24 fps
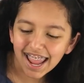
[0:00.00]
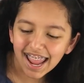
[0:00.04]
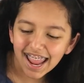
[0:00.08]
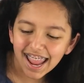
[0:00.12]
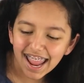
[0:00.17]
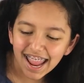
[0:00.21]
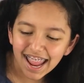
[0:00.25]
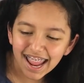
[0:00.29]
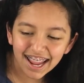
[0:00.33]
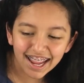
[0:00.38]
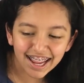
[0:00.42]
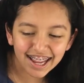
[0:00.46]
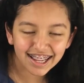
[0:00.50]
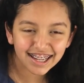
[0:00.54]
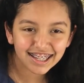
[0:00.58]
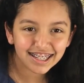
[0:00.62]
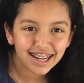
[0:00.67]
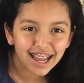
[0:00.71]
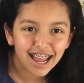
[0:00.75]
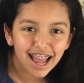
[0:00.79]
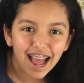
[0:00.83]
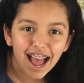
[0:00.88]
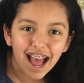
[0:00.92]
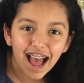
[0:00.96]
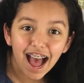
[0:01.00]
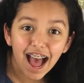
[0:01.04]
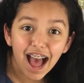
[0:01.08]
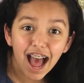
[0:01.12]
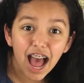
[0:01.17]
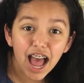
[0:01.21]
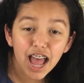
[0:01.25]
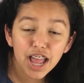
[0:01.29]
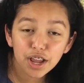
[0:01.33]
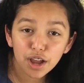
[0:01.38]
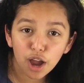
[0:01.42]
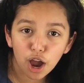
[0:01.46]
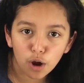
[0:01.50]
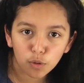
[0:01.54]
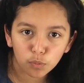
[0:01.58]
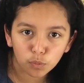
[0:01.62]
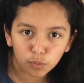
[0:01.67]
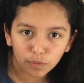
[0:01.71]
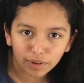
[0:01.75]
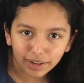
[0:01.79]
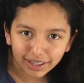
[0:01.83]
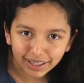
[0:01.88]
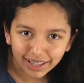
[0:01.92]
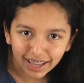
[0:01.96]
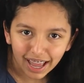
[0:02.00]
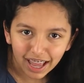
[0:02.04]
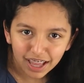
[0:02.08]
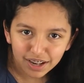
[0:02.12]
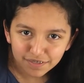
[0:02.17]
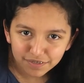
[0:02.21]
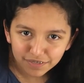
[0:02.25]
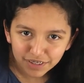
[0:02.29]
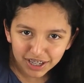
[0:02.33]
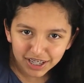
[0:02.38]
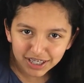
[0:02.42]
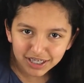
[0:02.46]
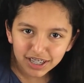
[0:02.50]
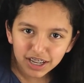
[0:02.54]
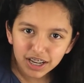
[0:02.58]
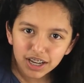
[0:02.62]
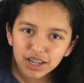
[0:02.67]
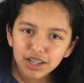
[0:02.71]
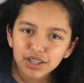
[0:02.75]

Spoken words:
And I really had fun.